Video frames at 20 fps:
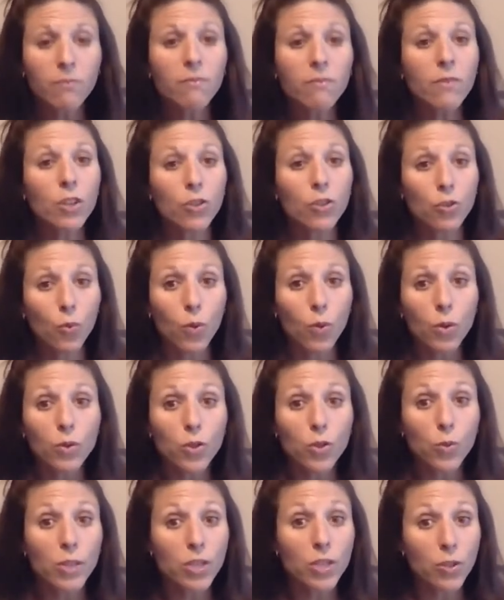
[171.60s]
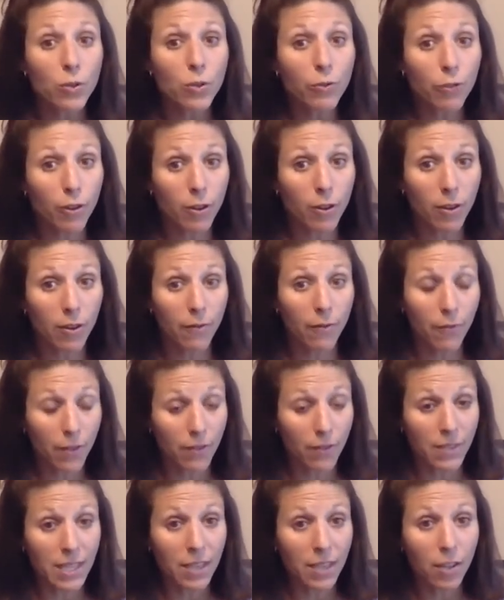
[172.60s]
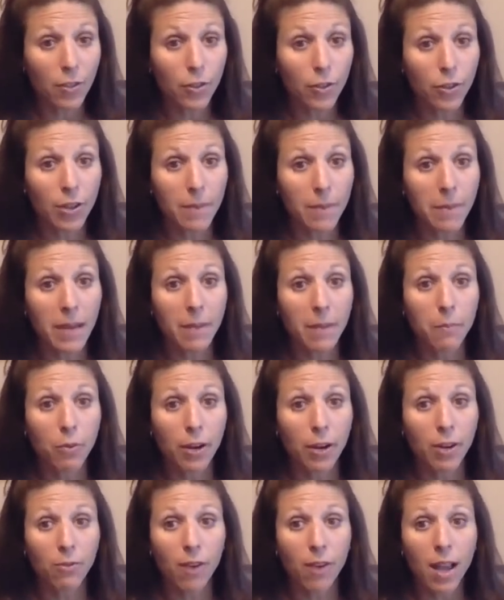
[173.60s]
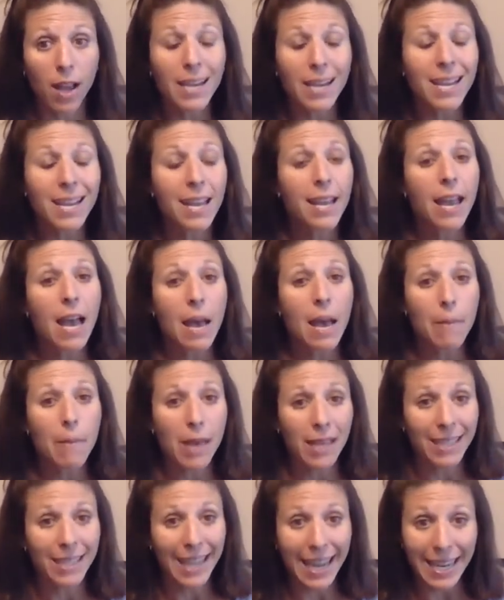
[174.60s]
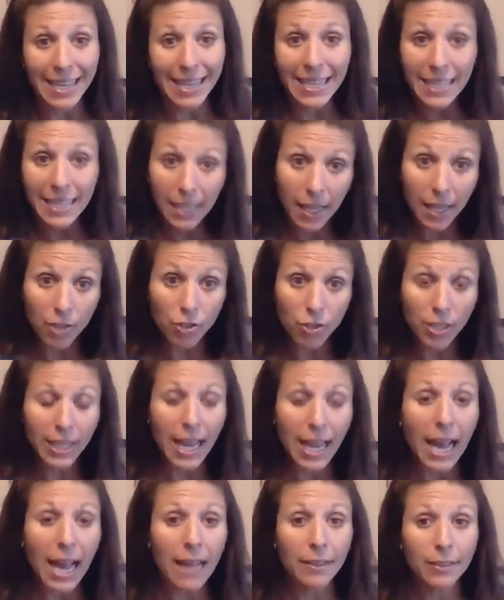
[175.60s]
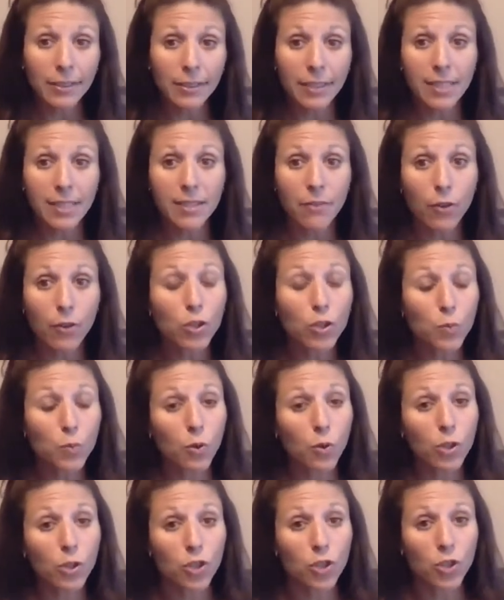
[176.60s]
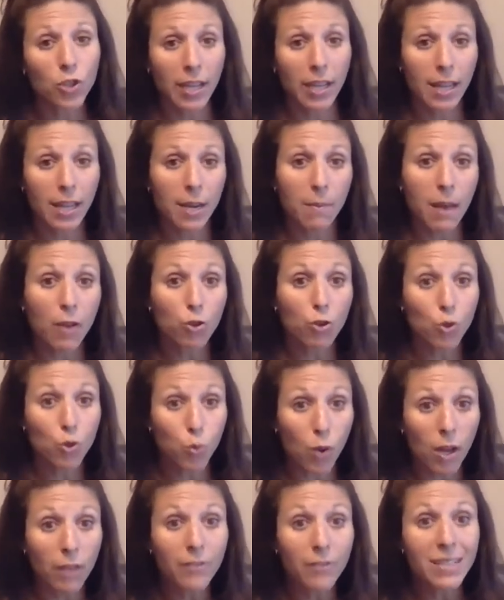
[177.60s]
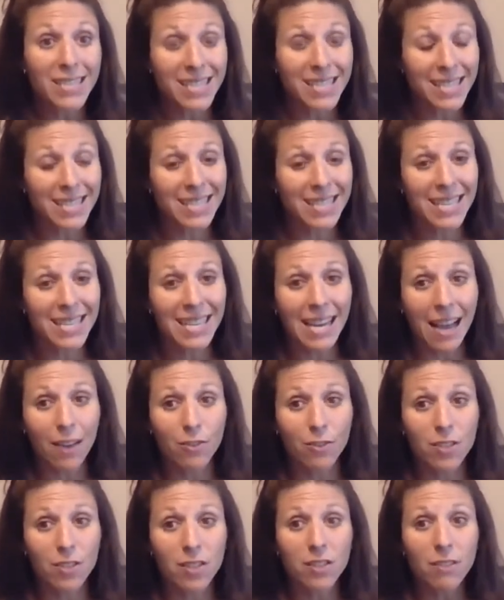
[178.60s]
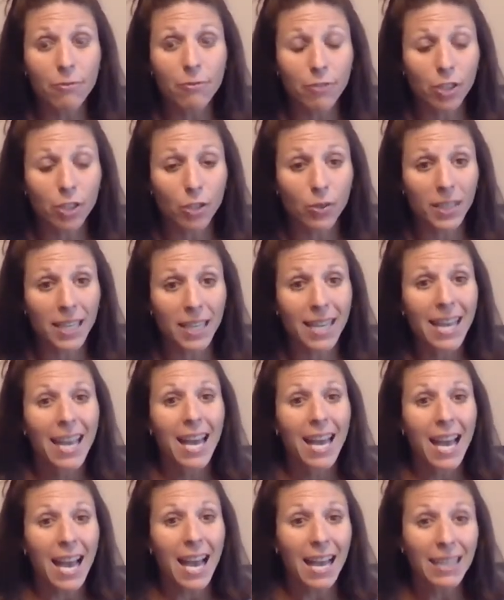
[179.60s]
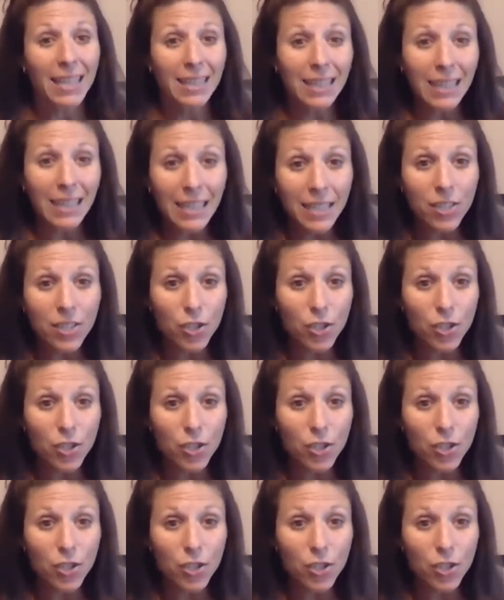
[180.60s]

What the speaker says: So what do we do for a 15 to 30 minute brick run? About 80 to 100 calories of our sports drink and about 12 to 16 ounces of fluid, at least